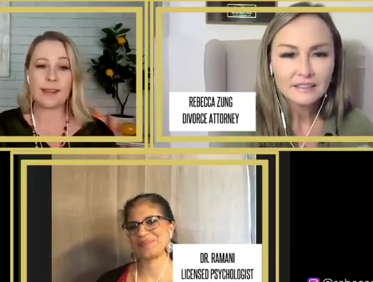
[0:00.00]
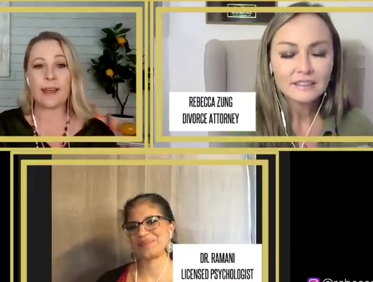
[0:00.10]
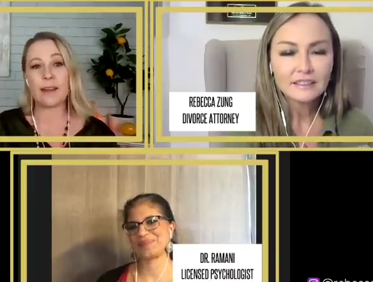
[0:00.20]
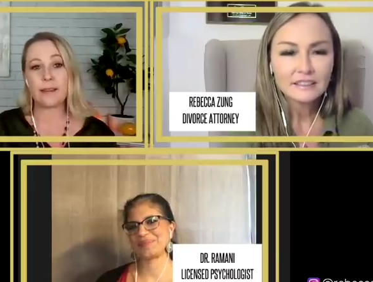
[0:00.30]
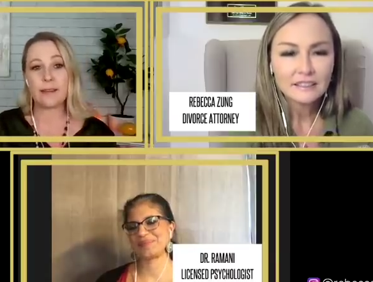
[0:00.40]

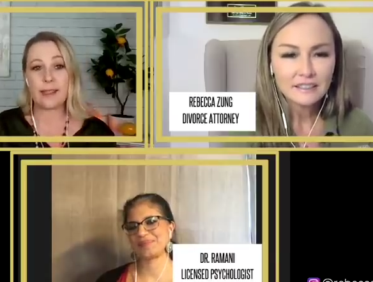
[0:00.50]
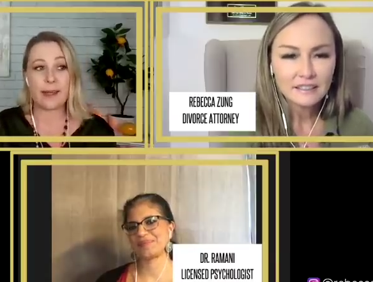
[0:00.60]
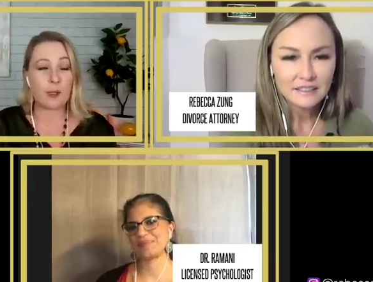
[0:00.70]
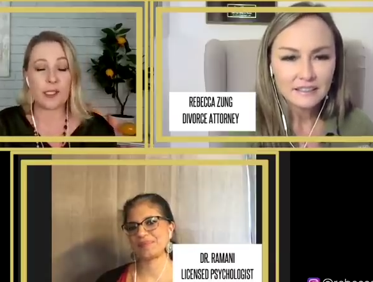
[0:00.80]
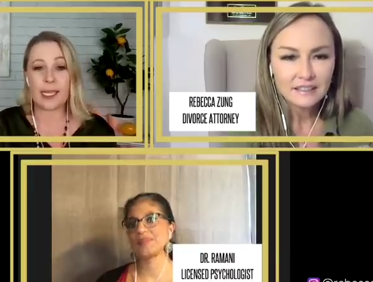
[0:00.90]
Speaker 1: that
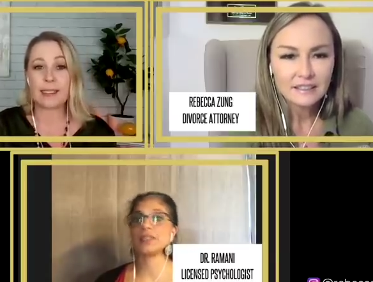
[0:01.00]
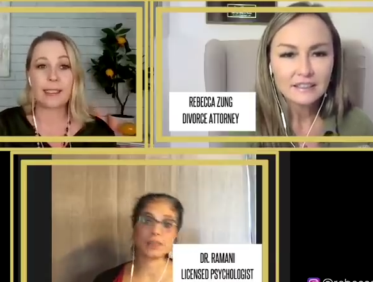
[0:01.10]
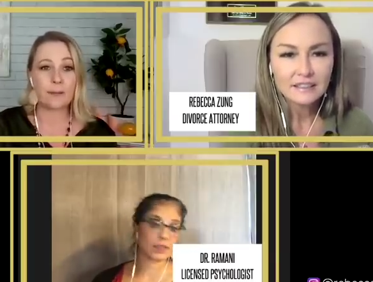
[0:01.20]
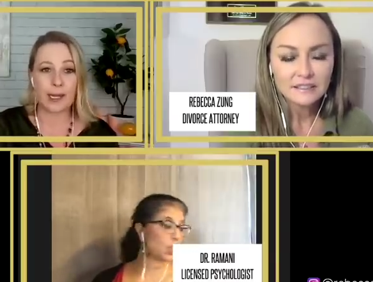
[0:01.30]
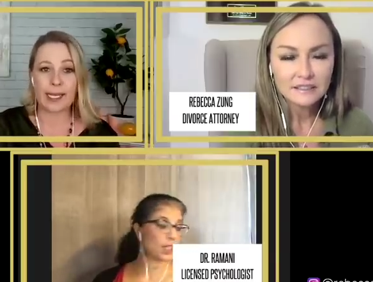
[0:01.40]
that
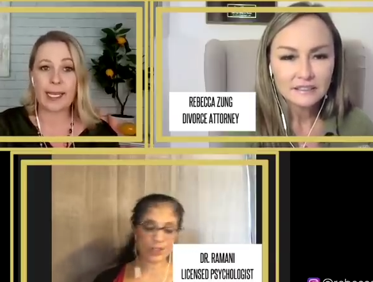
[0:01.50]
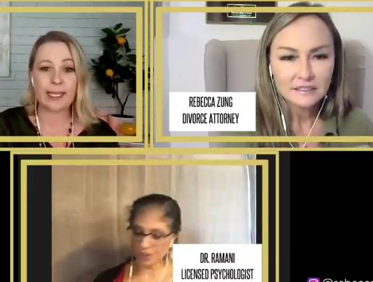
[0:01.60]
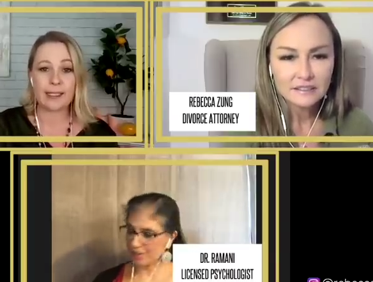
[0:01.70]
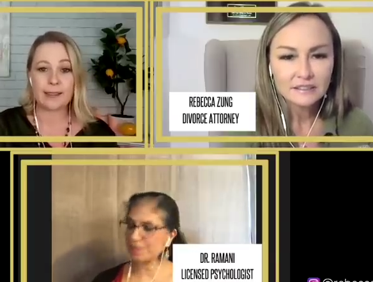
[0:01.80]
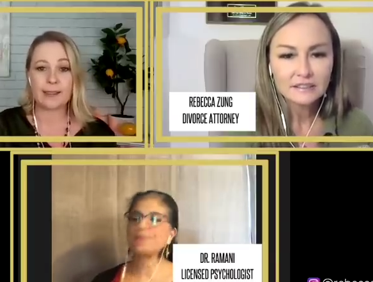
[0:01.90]
protected my
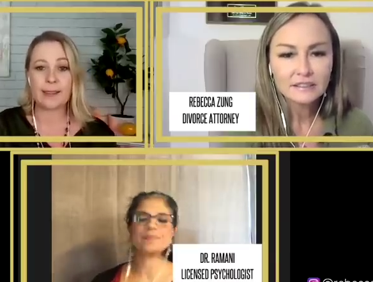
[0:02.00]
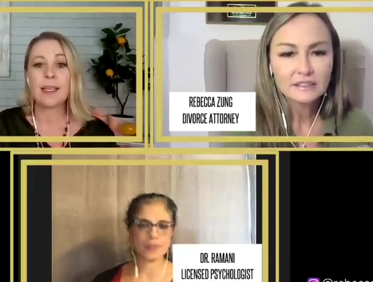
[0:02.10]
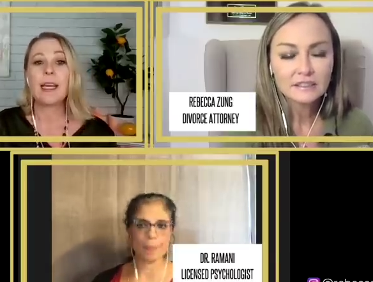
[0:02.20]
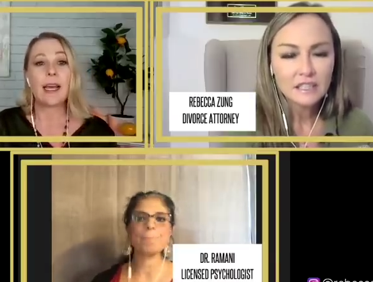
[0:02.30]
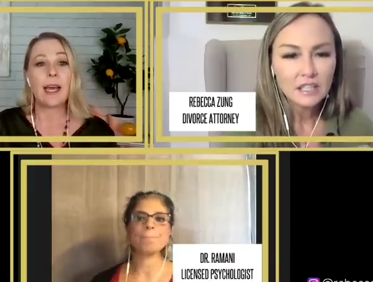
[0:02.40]
kids.
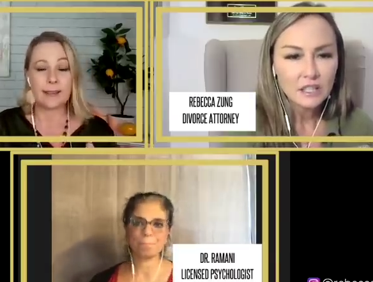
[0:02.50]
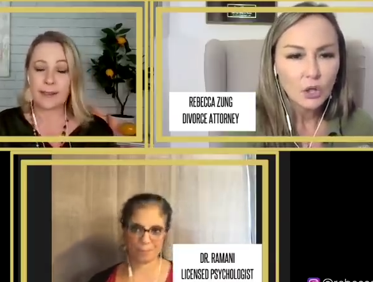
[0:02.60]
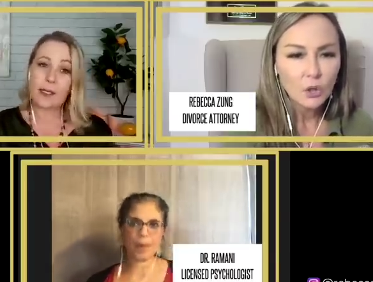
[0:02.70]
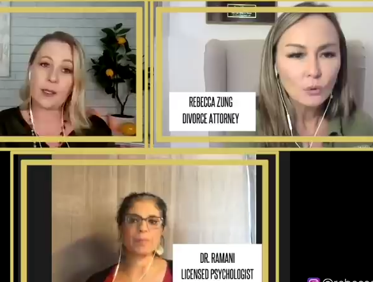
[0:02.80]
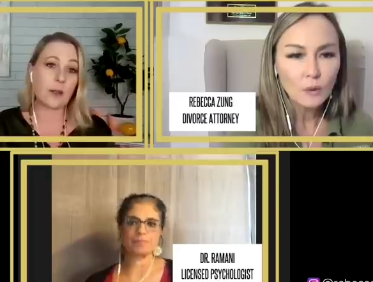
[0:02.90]
Yep.
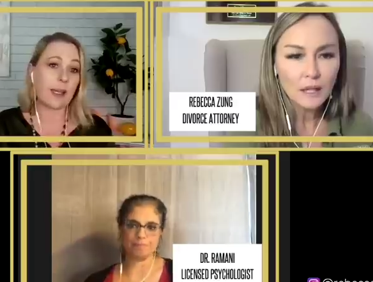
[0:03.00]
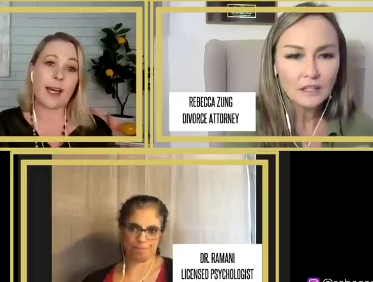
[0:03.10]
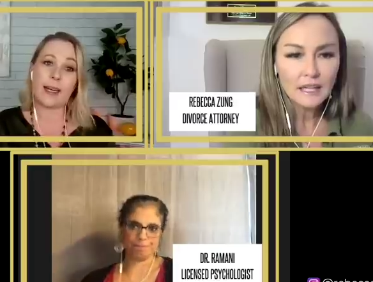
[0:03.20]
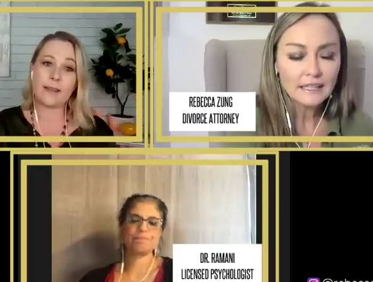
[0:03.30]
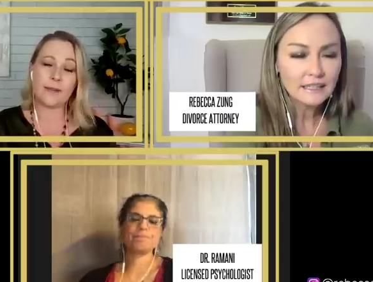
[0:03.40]
Yep. So well,
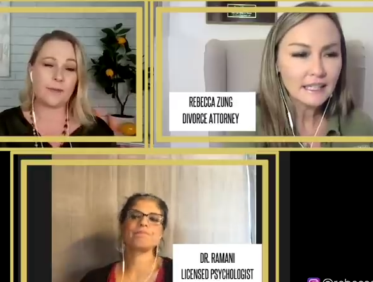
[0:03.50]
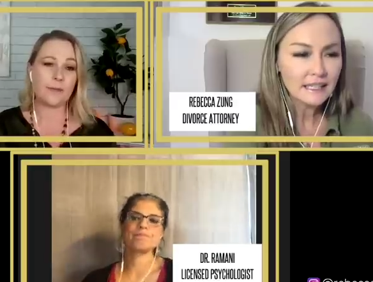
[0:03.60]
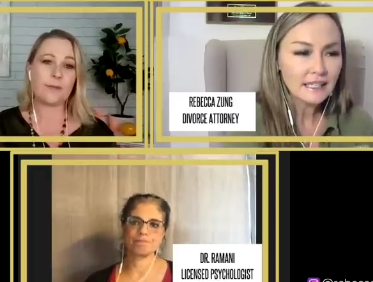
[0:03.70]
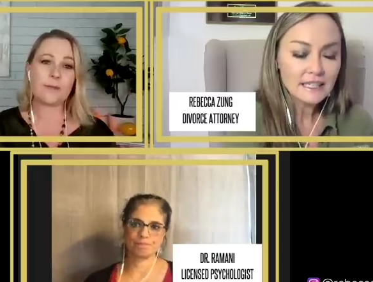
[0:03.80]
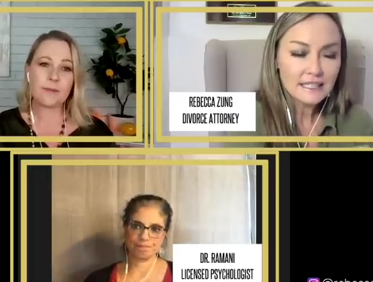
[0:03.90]
yeah. and,
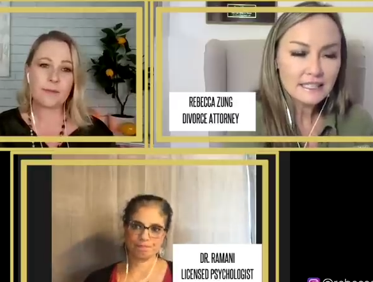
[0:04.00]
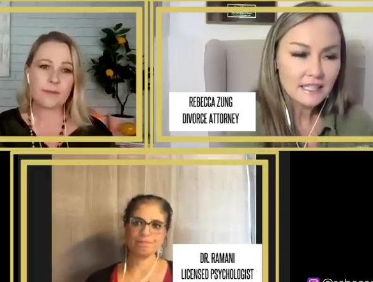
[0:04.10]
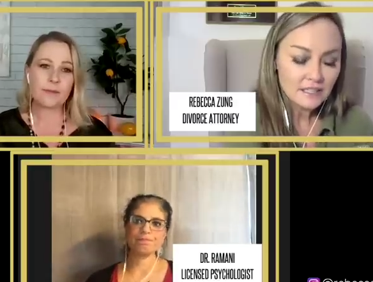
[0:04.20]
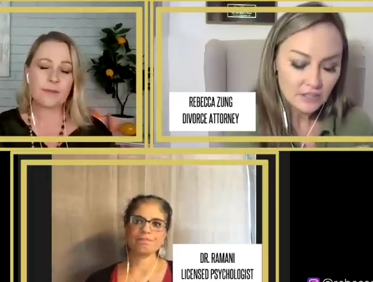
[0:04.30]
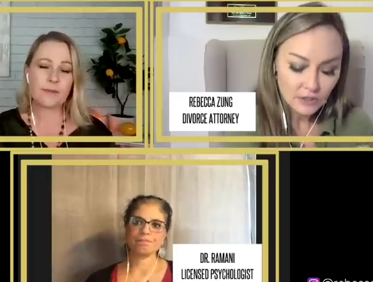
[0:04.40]
Speaker 2: and I
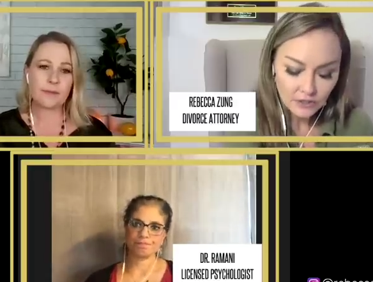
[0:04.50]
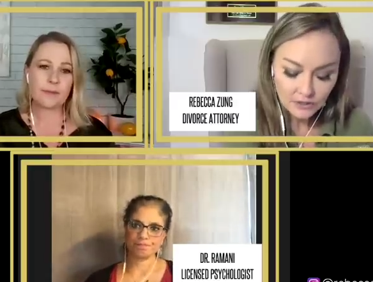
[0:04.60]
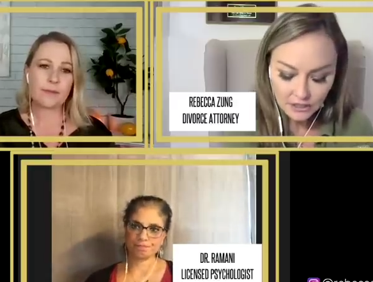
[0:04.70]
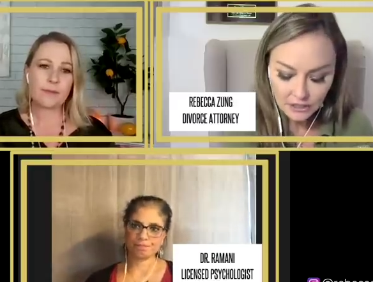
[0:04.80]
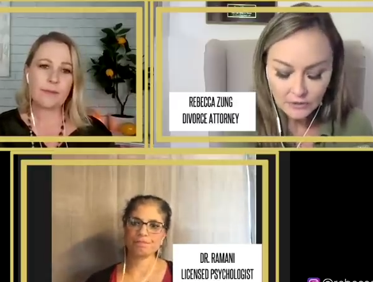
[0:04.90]
said to her,
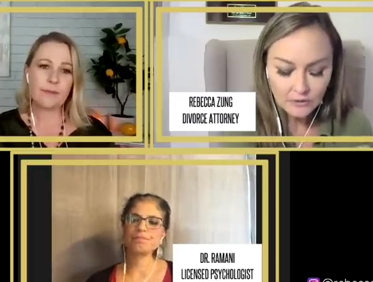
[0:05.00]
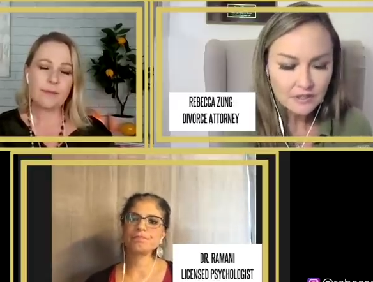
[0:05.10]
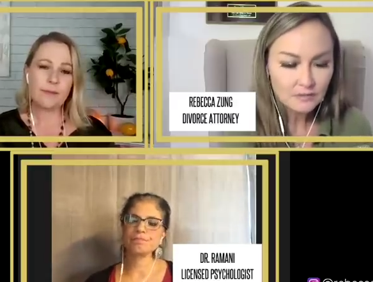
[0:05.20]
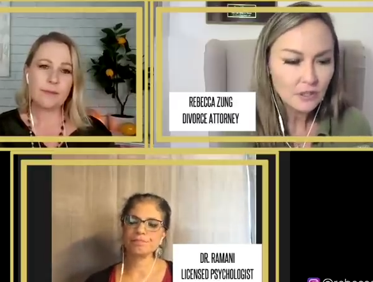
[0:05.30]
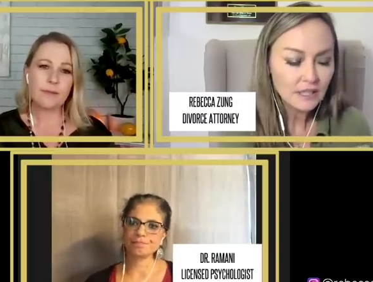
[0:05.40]
you know,
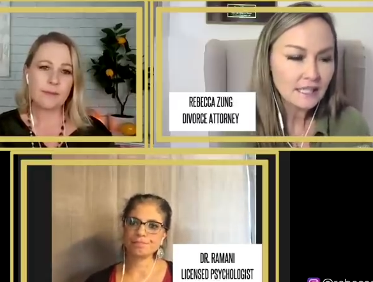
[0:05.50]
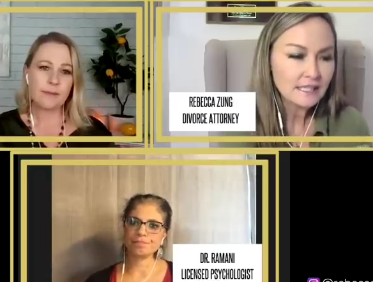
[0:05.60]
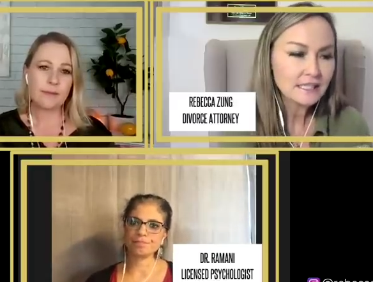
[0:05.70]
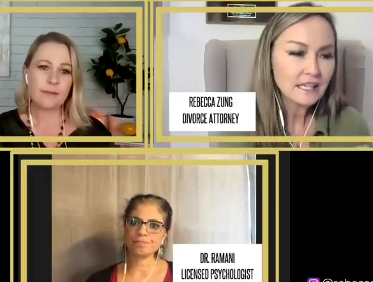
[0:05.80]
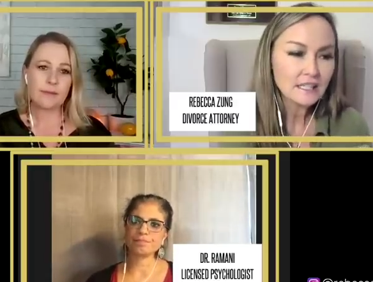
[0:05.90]
this morning I
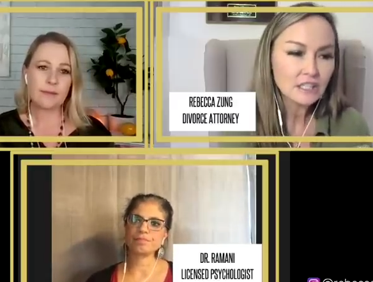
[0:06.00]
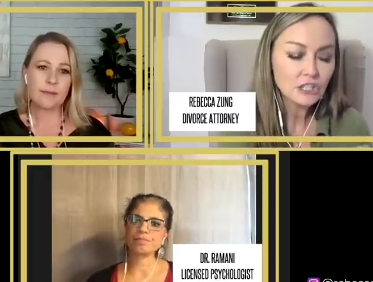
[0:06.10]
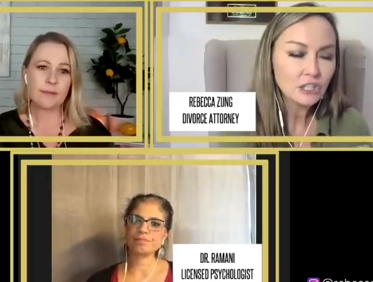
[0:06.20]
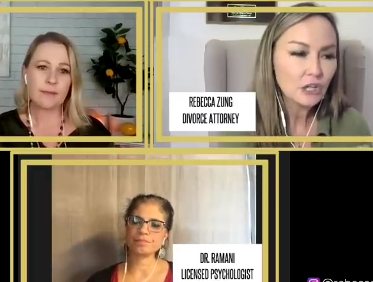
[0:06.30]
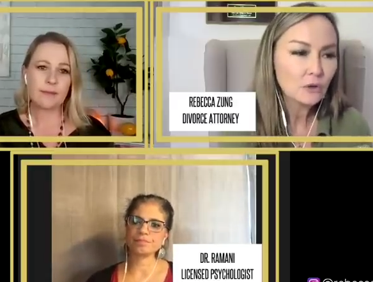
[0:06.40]
said,
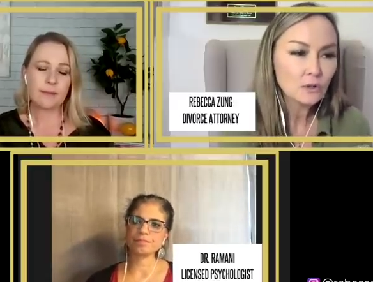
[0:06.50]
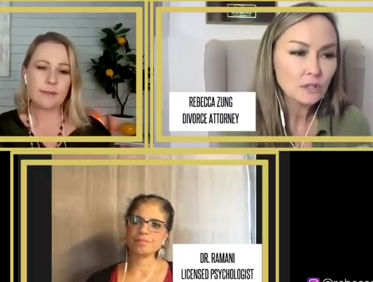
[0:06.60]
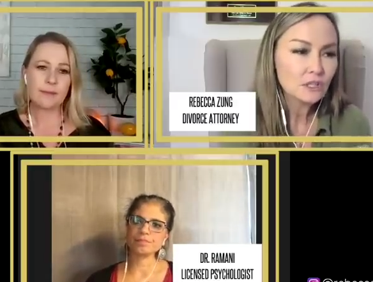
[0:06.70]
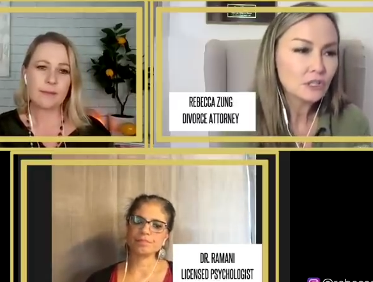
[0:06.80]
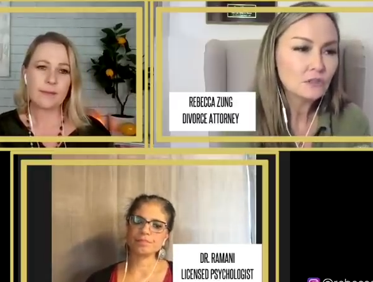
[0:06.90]
you know,
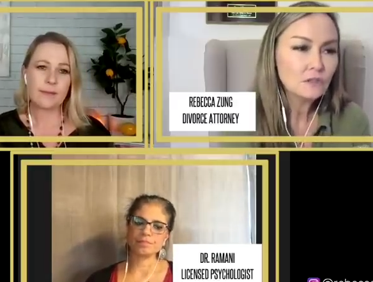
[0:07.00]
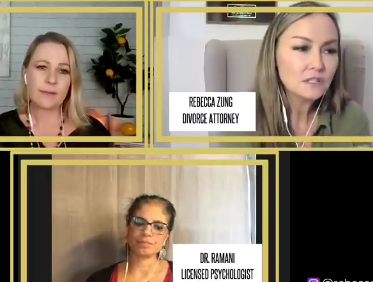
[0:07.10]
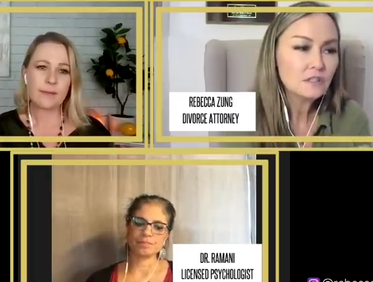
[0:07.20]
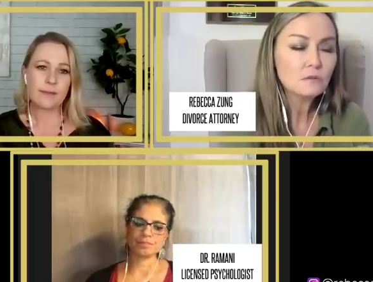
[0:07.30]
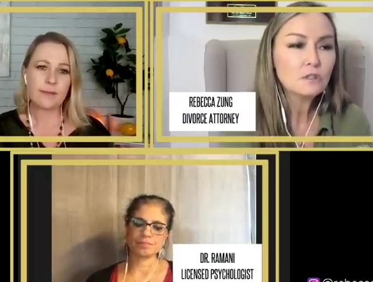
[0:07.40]
you
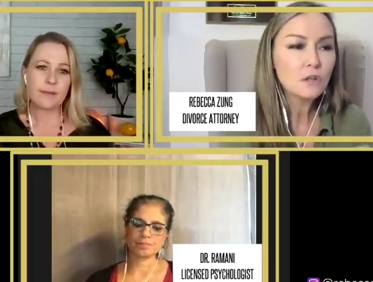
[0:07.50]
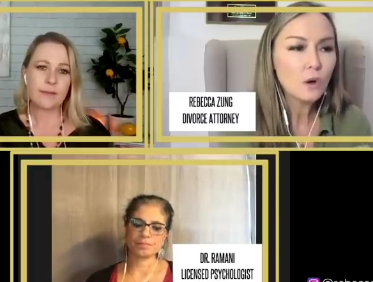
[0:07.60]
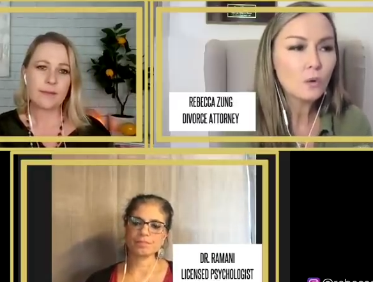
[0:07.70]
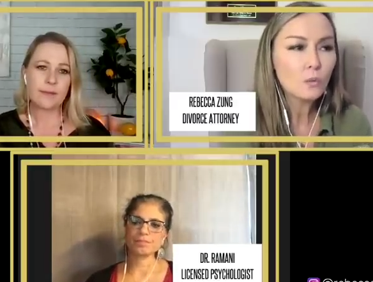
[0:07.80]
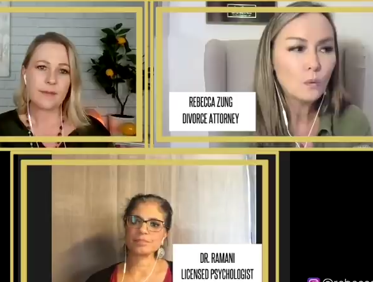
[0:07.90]
just don't
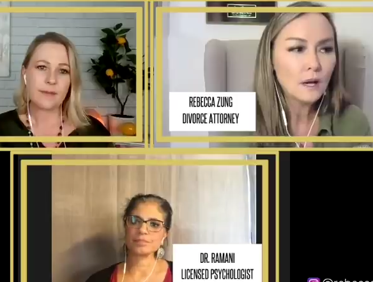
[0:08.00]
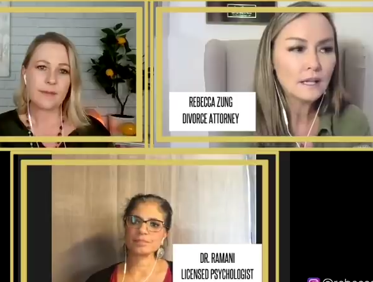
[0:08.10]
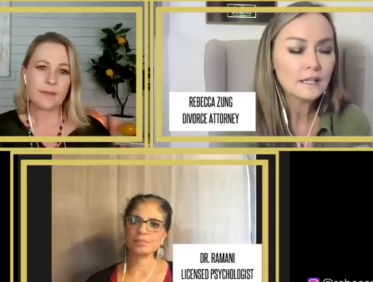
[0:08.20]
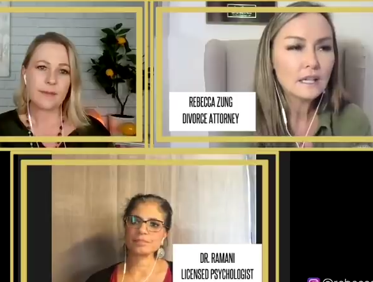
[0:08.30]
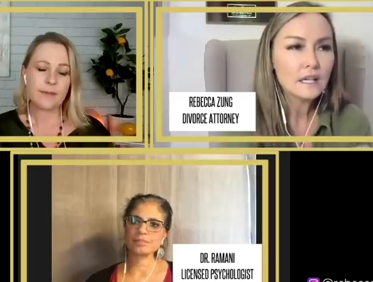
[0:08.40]
know what